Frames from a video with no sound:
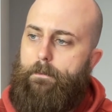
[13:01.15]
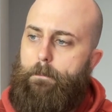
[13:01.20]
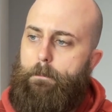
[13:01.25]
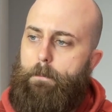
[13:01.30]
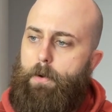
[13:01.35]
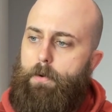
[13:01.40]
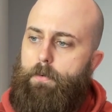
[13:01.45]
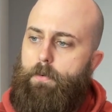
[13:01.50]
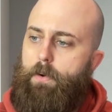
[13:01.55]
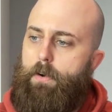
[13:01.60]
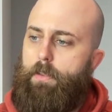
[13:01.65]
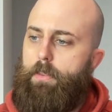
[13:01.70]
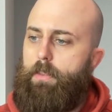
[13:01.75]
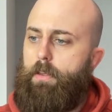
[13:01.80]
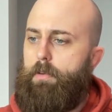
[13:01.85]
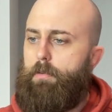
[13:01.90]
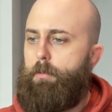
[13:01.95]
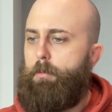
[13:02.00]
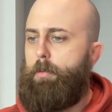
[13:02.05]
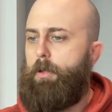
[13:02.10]
I'm just trying to
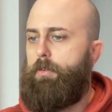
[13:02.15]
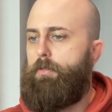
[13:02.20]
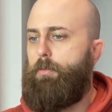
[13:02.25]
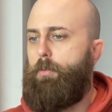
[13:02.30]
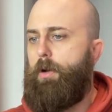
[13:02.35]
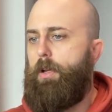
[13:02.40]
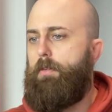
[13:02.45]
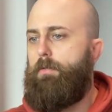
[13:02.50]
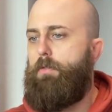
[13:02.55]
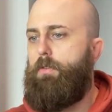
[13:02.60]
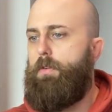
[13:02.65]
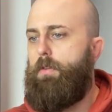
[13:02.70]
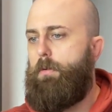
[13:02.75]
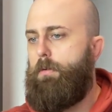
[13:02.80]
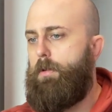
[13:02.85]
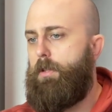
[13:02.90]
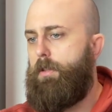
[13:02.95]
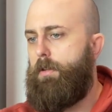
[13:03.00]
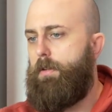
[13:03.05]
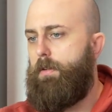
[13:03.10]
think of the best way of
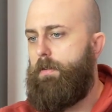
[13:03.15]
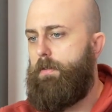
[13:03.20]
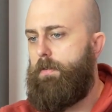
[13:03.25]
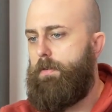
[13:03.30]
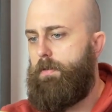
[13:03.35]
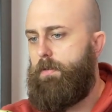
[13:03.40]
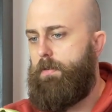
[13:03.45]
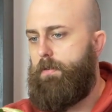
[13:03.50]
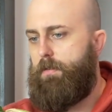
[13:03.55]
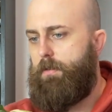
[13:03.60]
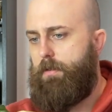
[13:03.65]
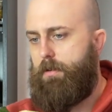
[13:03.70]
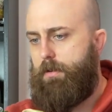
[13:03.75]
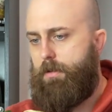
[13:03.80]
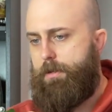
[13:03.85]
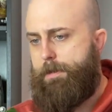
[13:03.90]
doing this.